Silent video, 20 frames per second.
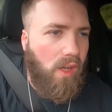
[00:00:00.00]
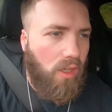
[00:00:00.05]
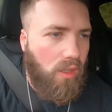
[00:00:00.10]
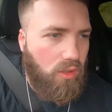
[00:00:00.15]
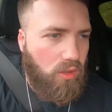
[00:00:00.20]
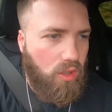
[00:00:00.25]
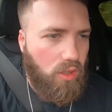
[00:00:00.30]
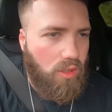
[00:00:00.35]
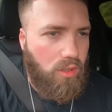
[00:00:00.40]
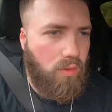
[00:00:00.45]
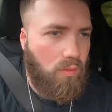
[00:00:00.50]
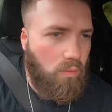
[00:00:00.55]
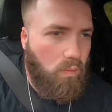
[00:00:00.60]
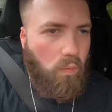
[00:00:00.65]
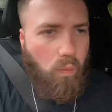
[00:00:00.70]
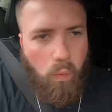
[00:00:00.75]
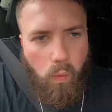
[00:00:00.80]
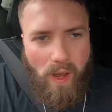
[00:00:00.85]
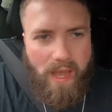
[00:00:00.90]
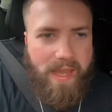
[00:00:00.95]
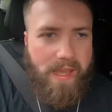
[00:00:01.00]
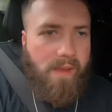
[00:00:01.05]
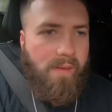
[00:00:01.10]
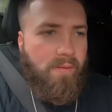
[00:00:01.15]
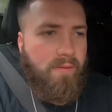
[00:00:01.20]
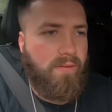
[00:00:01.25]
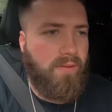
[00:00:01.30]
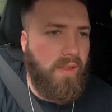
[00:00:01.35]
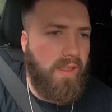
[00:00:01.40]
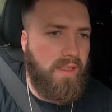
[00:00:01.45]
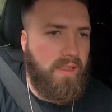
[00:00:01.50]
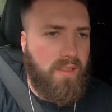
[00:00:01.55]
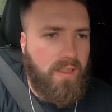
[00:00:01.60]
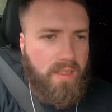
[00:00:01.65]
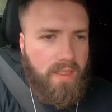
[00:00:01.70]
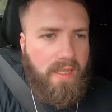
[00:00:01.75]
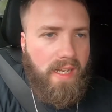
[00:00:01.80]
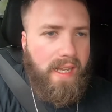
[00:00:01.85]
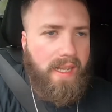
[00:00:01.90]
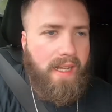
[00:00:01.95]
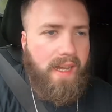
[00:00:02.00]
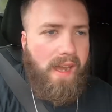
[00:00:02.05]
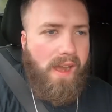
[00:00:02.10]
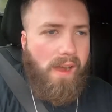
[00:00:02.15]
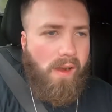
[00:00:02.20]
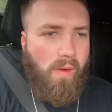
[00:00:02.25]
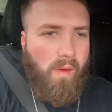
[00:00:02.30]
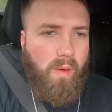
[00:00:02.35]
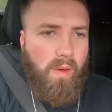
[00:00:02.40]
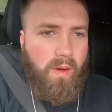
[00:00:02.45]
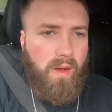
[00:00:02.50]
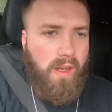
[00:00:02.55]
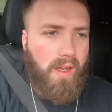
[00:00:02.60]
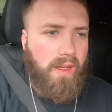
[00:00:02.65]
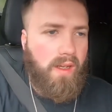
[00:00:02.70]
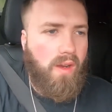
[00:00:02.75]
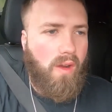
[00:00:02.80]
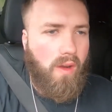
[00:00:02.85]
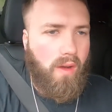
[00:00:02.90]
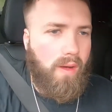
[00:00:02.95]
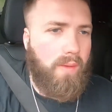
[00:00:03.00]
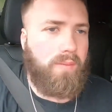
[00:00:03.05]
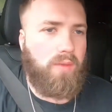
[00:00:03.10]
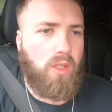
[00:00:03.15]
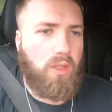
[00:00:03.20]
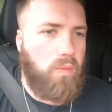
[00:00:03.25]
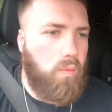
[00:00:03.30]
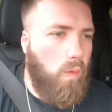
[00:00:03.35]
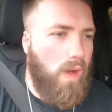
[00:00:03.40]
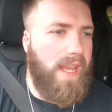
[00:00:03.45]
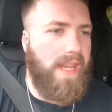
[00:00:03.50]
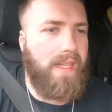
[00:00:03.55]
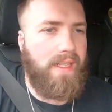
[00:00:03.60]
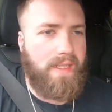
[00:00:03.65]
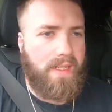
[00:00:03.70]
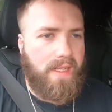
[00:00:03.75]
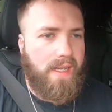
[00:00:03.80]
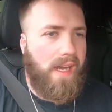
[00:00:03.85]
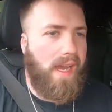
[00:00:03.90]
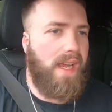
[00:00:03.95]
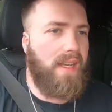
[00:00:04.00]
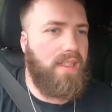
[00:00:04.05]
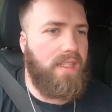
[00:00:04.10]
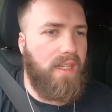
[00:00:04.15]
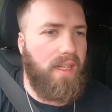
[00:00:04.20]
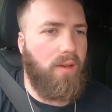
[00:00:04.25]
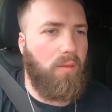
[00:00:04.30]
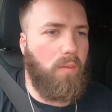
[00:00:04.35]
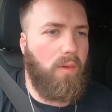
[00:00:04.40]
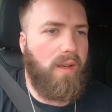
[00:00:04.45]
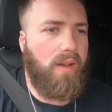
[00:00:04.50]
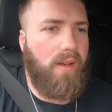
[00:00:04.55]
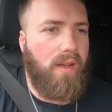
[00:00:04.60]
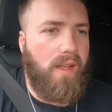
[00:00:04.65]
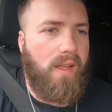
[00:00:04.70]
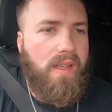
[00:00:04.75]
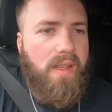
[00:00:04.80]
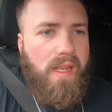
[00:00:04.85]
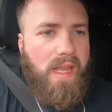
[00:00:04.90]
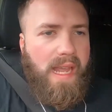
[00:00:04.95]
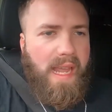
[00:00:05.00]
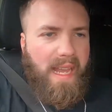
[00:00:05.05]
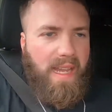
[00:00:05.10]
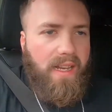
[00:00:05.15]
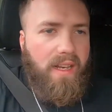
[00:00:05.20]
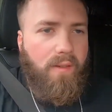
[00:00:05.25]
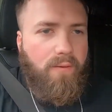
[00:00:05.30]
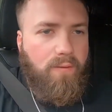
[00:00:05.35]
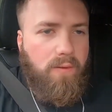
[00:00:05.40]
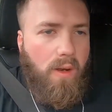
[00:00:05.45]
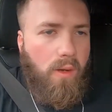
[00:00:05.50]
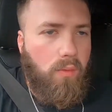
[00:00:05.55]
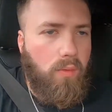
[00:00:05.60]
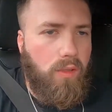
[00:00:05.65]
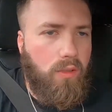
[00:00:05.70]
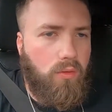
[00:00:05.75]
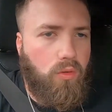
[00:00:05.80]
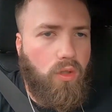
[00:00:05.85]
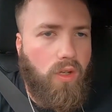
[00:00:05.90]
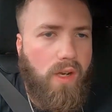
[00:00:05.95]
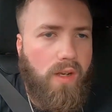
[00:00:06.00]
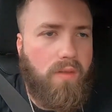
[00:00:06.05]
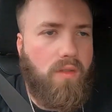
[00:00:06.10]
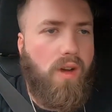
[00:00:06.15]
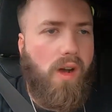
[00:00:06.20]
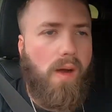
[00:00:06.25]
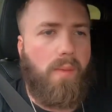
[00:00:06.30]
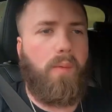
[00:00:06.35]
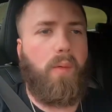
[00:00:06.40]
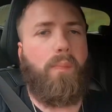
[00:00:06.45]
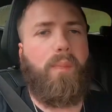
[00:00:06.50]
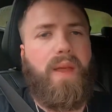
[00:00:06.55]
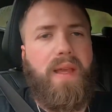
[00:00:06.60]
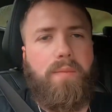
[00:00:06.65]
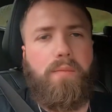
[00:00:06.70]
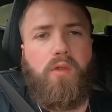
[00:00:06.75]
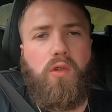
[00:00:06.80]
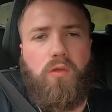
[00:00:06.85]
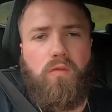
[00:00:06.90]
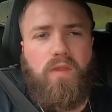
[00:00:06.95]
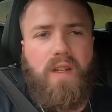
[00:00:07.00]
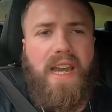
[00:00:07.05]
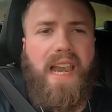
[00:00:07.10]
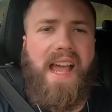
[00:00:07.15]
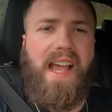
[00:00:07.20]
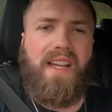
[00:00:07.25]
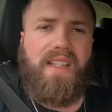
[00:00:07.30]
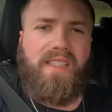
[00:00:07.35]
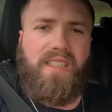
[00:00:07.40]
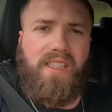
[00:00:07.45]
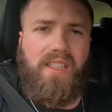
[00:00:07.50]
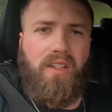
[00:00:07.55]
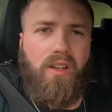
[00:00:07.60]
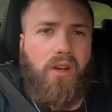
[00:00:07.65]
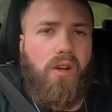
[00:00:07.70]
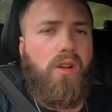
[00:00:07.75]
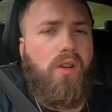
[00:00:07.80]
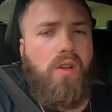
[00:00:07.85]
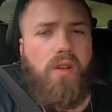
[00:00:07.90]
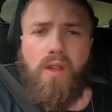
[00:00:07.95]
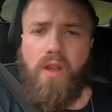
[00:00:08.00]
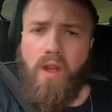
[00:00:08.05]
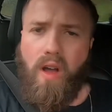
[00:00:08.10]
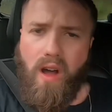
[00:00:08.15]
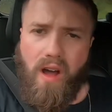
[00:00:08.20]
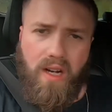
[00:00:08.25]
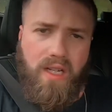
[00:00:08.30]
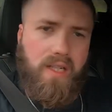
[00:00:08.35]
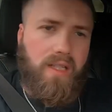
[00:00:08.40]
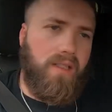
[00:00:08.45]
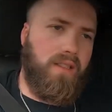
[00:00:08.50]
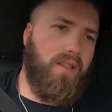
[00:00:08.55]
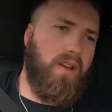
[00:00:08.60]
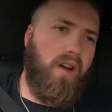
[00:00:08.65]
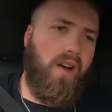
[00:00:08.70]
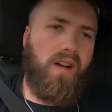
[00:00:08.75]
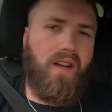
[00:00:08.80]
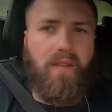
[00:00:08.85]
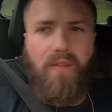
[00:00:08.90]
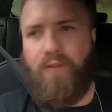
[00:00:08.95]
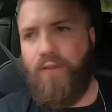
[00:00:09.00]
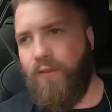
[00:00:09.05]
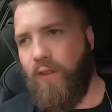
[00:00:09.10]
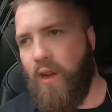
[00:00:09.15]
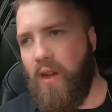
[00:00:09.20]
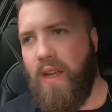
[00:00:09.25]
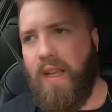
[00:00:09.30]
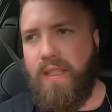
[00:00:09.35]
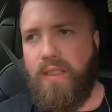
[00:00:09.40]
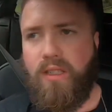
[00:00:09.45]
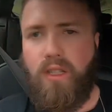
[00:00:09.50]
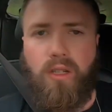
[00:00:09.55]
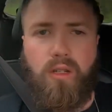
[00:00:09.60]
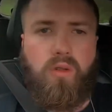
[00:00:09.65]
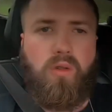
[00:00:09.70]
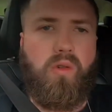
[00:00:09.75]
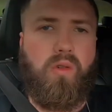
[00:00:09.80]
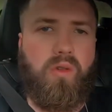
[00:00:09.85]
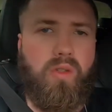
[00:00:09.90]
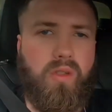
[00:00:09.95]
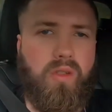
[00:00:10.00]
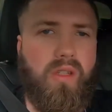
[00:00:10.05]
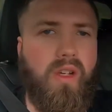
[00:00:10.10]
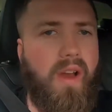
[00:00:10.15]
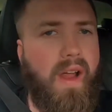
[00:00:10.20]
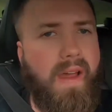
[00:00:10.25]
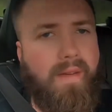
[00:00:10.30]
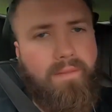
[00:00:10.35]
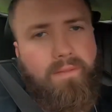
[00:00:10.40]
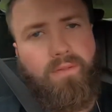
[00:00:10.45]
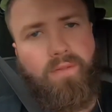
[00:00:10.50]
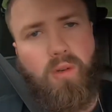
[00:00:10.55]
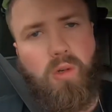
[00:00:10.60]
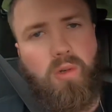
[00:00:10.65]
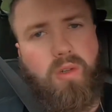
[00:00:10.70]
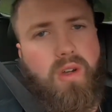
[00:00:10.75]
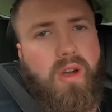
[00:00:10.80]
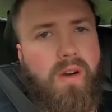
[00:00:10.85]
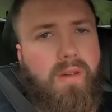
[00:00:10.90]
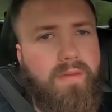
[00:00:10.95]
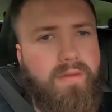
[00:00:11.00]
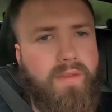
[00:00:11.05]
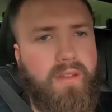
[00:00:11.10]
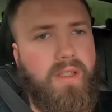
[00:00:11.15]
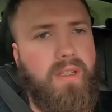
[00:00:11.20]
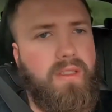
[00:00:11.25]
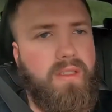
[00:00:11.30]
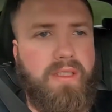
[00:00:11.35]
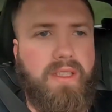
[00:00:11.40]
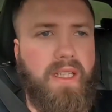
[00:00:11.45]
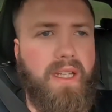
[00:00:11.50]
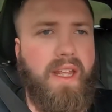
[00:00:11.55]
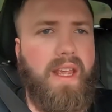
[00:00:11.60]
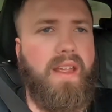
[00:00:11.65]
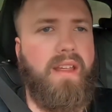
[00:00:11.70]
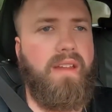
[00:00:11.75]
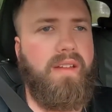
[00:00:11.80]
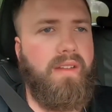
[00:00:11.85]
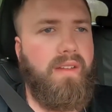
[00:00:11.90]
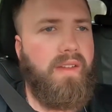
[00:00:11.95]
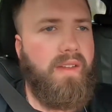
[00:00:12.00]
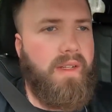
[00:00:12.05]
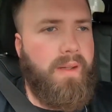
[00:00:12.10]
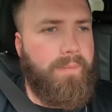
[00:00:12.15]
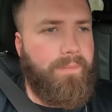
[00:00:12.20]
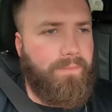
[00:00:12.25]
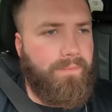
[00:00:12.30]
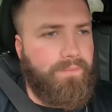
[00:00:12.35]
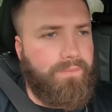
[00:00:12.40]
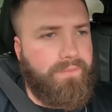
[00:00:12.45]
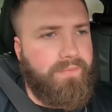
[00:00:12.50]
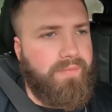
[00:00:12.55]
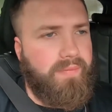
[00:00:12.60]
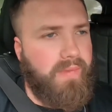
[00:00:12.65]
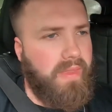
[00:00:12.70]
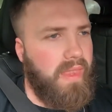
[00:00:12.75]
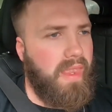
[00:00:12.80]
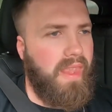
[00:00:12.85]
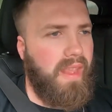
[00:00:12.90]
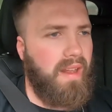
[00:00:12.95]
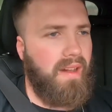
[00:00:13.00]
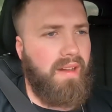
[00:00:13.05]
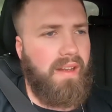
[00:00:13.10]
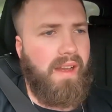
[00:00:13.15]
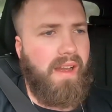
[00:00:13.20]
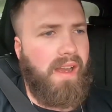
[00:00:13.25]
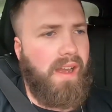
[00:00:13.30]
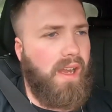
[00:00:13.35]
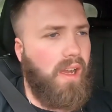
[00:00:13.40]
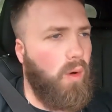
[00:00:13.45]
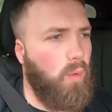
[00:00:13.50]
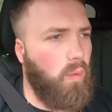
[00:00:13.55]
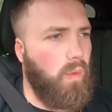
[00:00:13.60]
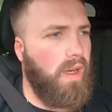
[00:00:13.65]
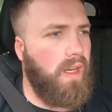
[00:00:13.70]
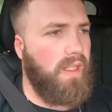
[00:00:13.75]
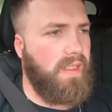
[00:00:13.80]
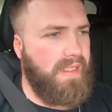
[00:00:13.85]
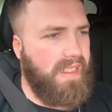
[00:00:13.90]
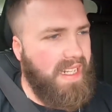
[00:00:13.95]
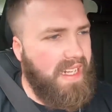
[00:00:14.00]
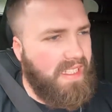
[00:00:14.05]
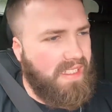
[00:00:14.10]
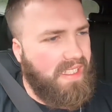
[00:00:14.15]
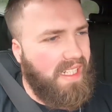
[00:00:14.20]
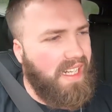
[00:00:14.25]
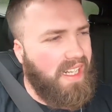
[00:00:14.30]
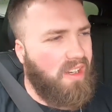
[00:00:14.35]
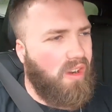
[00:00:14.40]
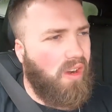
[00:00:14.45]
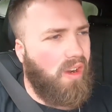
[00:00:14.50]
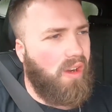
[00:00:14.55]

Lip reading: just waiting for it to snake out, or like I'm just waiting to catch it. Where in a front wheel drive car, I'm a bit more relaxed. You know, I can throw it into the corner. I have full confidence in it. Whereas this thing,